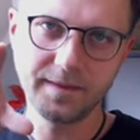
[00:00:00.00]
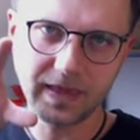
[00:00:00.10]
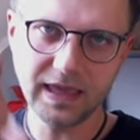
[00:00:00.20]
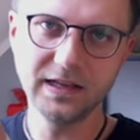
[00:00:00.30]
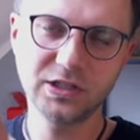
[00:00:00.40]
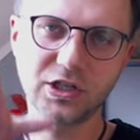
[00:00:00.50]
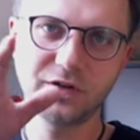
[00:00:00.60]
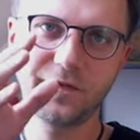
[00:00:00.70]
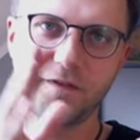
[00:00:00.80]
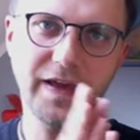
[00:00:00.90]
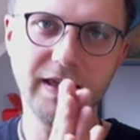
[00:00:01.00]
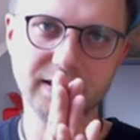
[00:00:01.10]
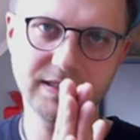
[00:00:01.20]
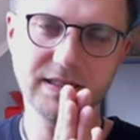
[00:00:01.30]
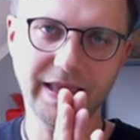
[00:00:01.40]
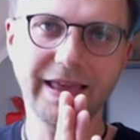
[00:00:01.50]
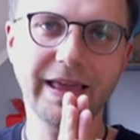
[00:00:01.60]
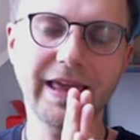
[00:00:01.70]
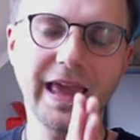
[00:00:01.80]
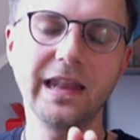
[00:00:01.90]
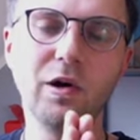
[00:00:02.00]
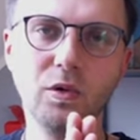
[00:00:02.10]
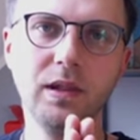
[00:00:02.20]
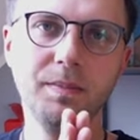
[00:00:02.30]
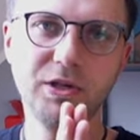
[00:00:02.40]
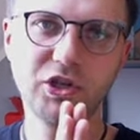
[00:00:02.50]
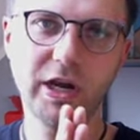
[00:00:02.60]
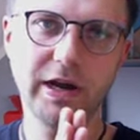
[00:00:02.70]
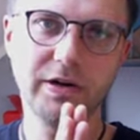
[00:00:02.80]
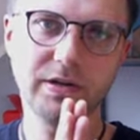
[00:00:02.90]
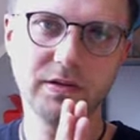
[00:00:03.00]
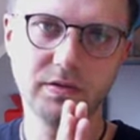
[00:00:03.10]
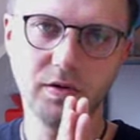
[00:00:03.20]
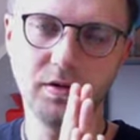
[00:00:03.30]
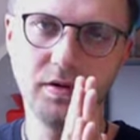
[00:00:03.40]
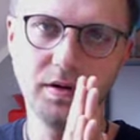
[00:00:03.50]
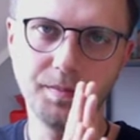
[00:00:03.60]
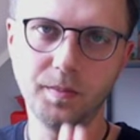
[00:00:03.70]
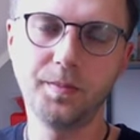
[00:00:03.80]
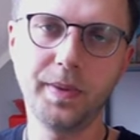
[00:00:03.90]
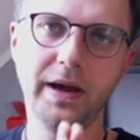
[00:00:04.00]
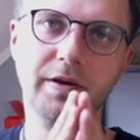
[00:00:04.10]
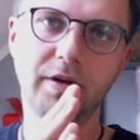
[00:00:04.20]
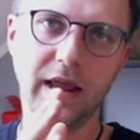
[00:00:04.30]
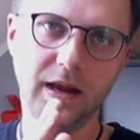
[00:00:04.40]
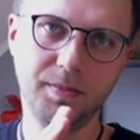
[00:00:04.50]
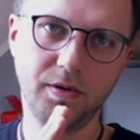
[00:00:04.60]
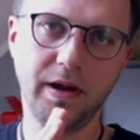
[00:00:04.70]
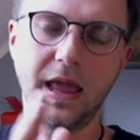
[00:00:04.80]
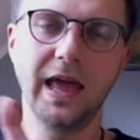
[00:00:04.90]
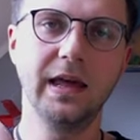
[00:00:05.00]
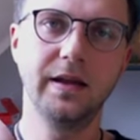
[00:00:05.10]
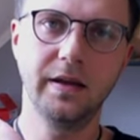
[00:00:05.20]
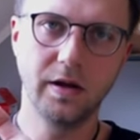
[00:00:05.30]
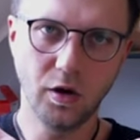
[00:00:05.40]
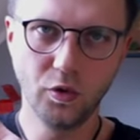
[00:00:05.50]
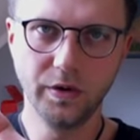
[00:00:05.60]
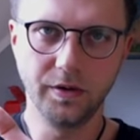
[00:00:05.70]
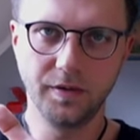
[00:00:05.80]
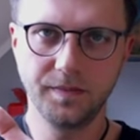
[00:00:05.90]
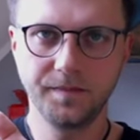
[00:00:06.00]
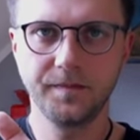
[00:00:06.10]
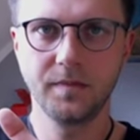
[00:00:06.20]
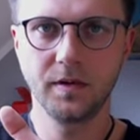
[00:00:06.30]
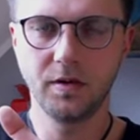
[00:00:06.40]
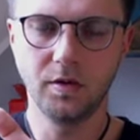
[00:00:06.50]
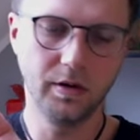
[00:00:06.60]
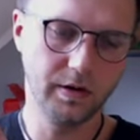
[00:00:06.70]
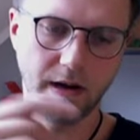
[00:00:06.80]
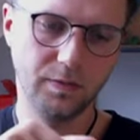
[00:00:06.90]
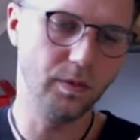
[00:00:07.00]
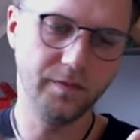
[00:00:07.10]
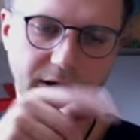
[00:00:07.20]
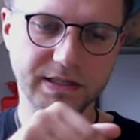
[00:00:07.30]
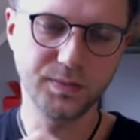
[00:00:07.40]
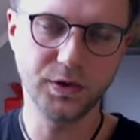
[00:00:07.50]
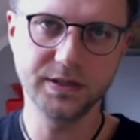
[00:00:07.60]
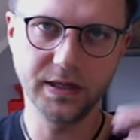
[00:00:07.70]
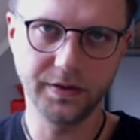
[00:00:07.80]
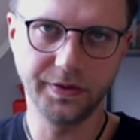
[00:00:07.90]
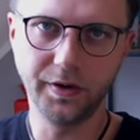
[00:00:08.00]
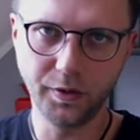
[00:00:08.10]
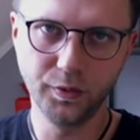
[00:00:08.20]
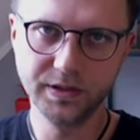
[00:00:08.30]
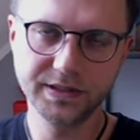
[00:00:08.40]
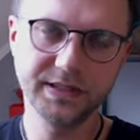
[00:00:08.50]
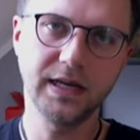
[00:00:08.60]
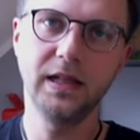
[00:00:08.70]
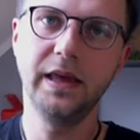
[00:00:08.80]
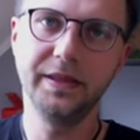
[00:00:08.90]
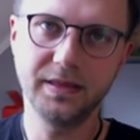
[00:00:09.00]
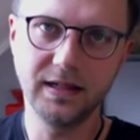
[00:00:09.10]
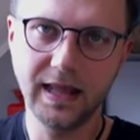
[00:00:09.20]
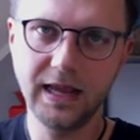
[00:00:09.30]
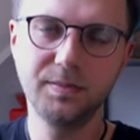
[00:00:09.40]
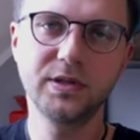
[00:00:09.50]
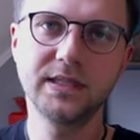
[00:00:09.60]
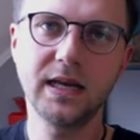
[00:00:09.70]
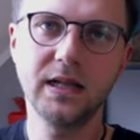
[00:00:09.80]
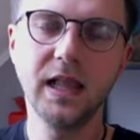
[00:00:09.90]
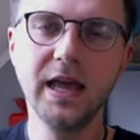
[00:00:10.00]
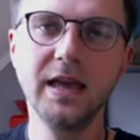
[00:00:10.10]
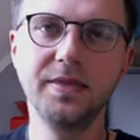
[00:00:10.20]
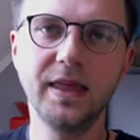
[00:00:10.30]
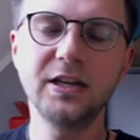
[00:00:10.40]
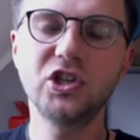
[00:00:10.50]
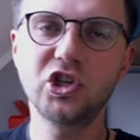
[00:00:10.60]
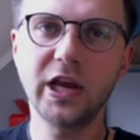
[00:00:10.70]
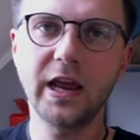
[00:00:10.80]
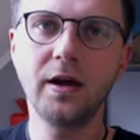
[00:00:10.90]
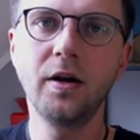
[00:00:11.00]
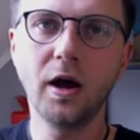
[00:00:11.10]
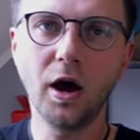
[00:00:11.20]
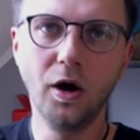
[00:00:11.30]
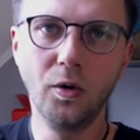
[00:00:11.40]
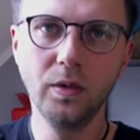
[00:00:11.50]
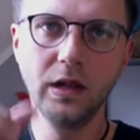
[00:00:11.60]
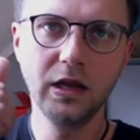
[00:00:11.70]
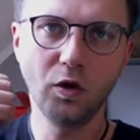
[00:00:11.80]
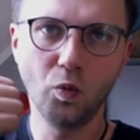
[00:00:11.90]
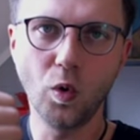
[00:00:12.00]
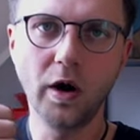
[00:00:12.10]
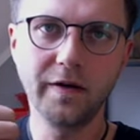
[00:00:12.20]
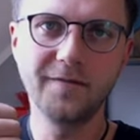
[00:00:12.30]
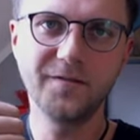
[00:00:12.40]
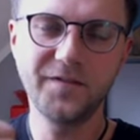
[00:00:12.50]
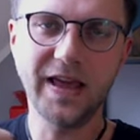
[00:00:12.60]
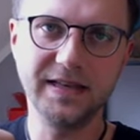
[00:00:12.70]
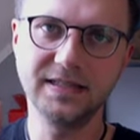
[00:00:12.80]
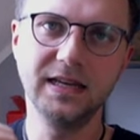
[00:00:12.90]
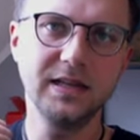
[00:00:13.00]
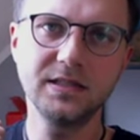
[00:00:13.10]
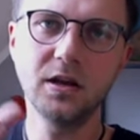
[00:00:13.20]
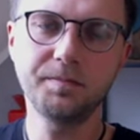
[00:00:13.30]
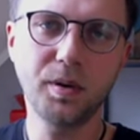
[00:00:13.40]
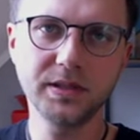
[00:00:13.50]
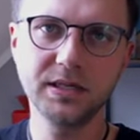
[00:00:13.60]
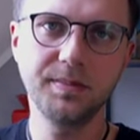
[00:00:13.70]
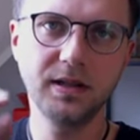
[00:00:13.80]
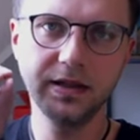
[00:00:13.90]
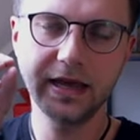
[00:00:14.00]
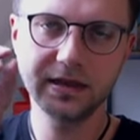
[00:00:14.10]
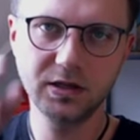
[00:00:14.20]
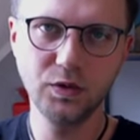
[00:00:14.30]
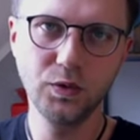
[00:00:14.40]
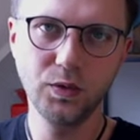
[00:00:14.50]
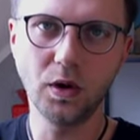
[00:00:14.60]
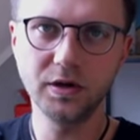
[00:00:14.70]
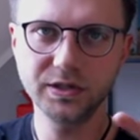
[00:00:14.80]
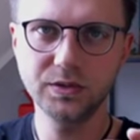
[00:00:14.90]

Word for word: each face can only be shared by a neighbor and an owner or vice versa. The owner cell and the neighbor cell, they share only one face. It is not possible that two or